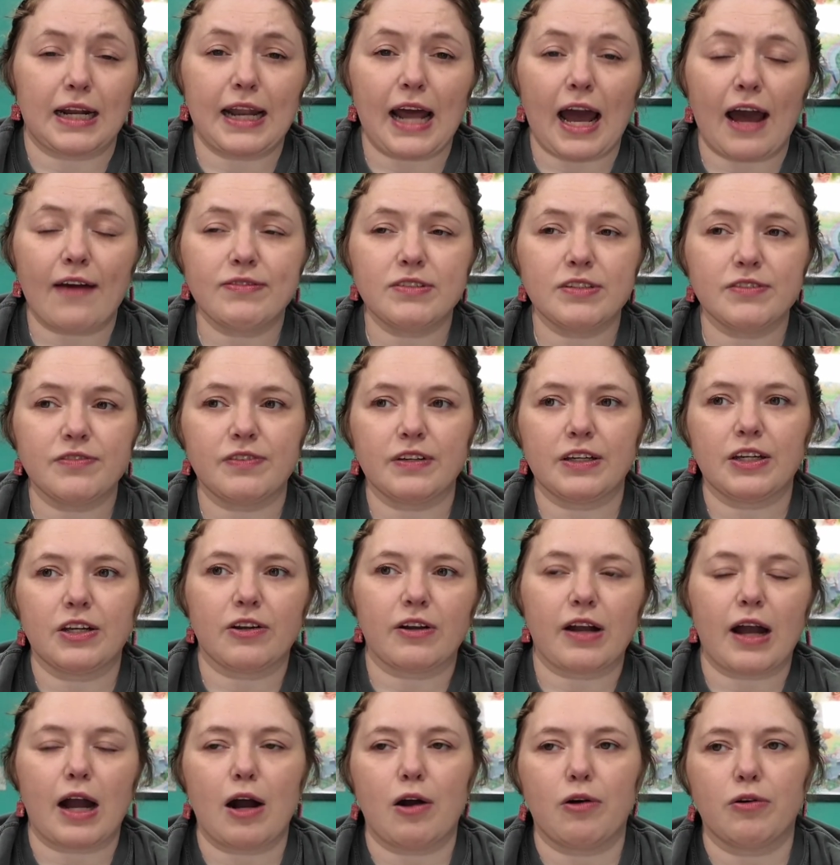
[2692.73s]
I'd have to
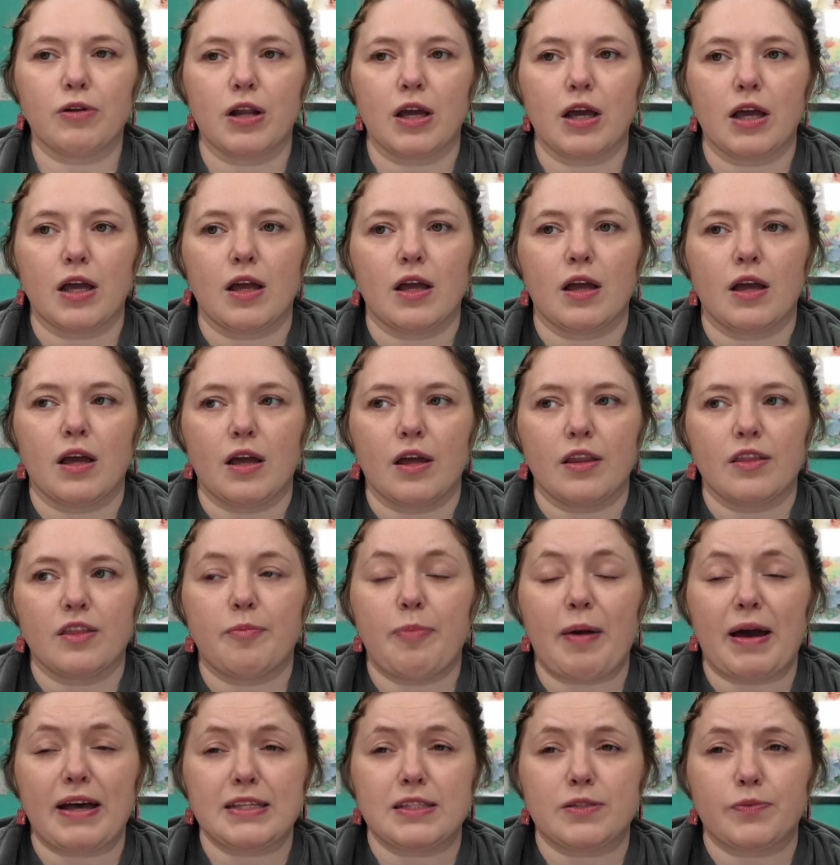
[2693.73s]
figure out
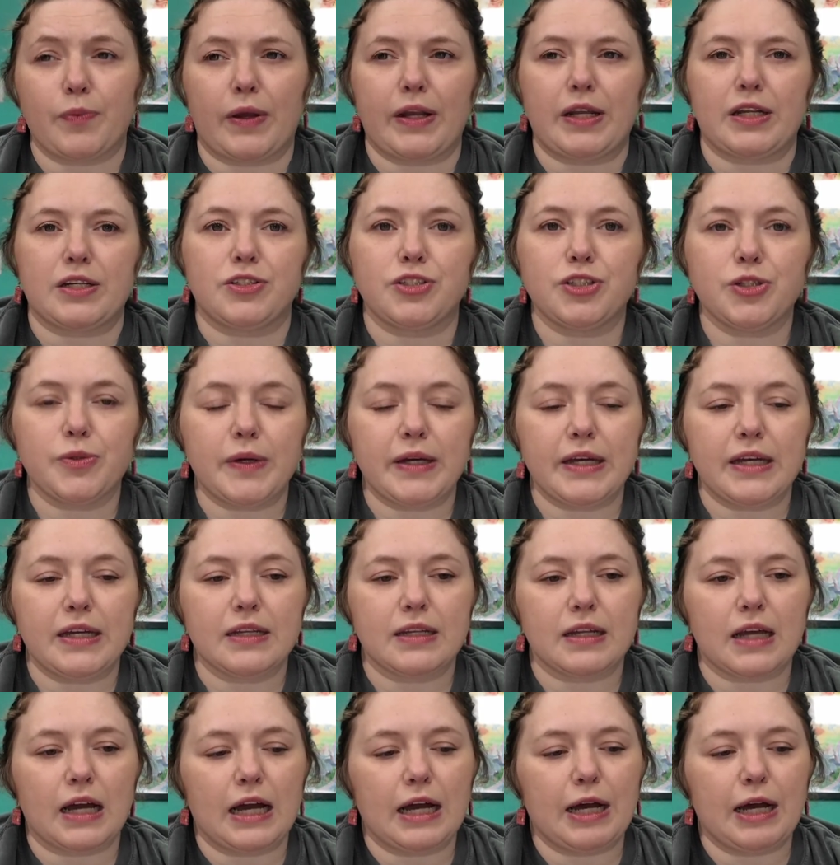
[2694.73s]
the best way to do it,